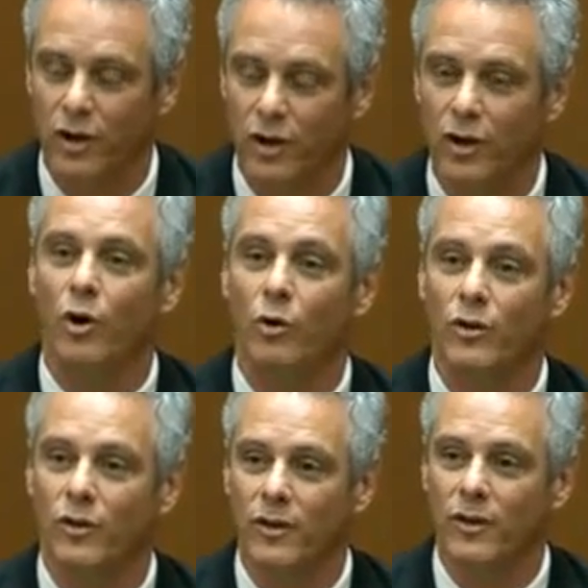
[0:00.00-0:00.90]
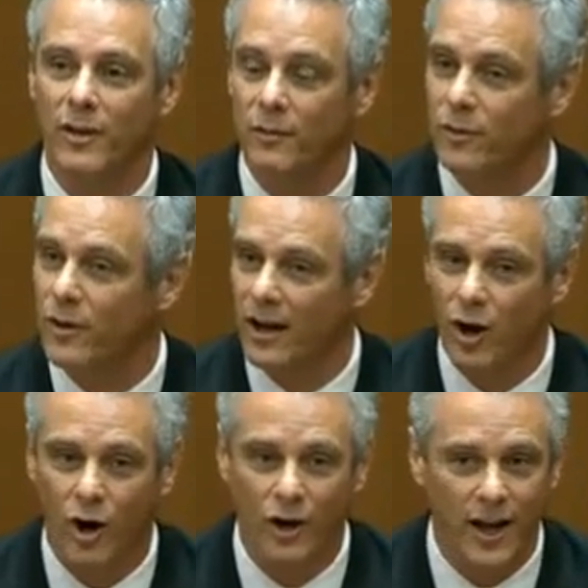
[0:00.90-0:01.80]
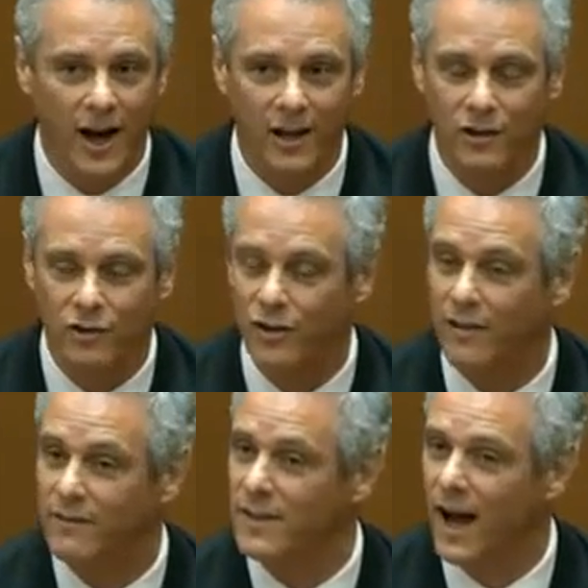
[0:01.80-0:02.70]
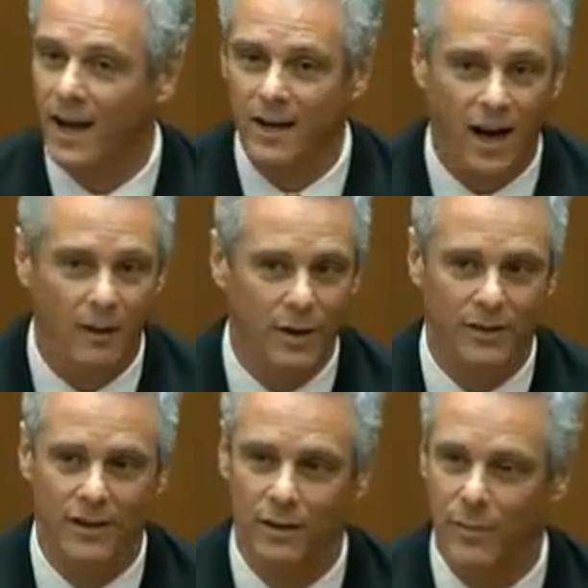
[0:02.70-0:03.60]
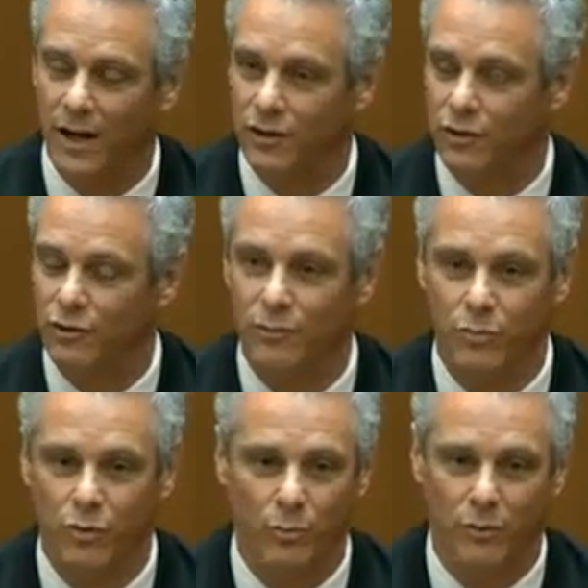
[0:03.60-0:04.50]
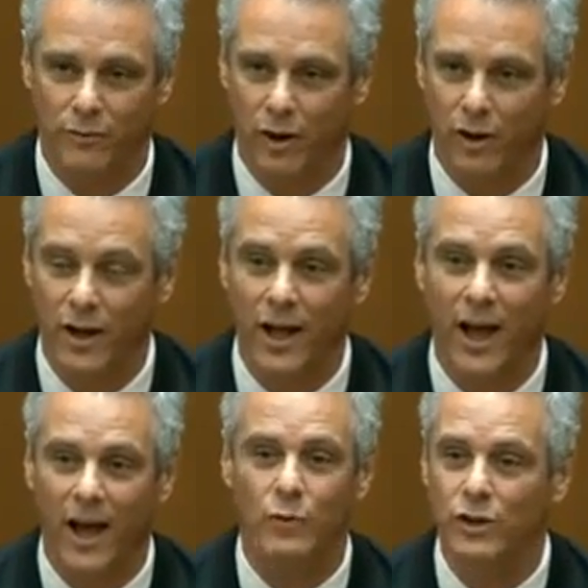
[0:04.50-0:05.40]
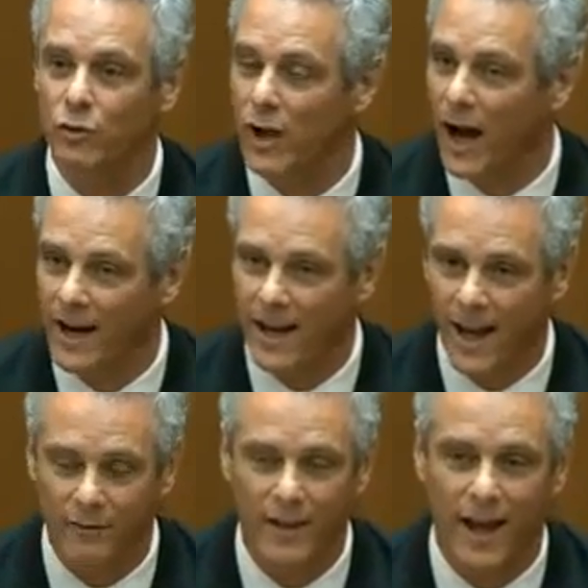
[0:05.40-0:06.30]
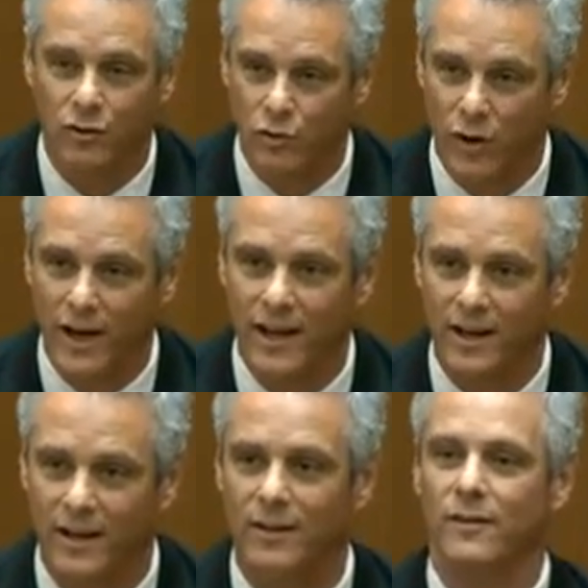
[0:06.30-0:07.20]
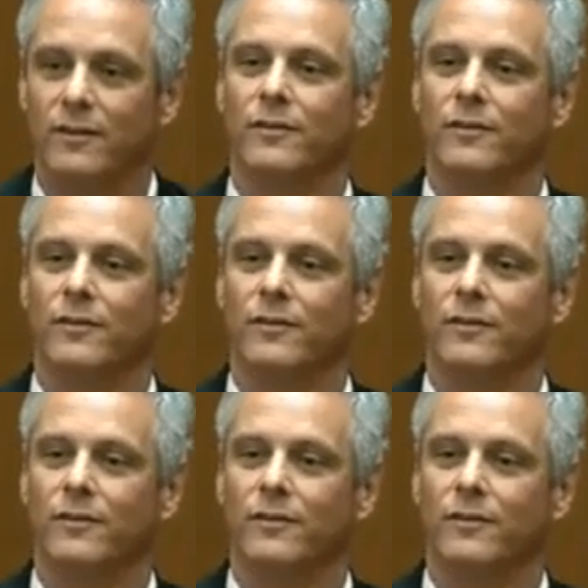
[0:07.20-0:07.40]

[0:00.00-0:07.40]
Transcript: So the cardiologists have not commented about the use of propofol, and we do not have that training.